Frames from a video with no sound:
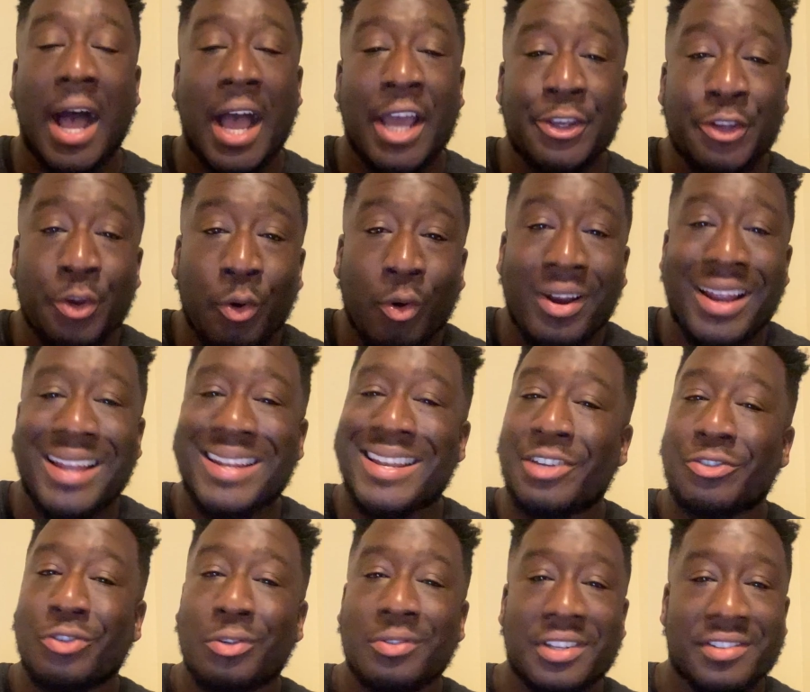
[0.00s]
your
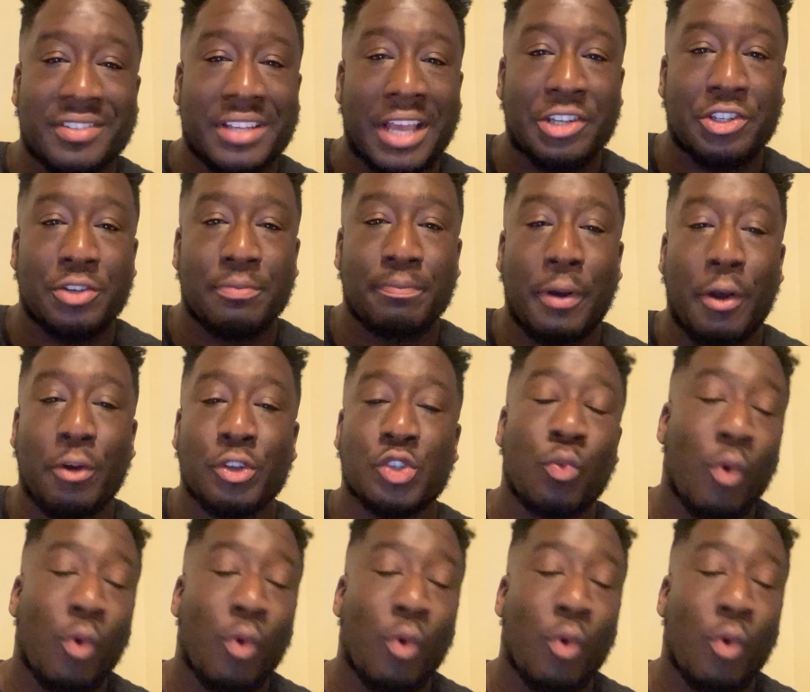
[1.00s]
initial discussion post,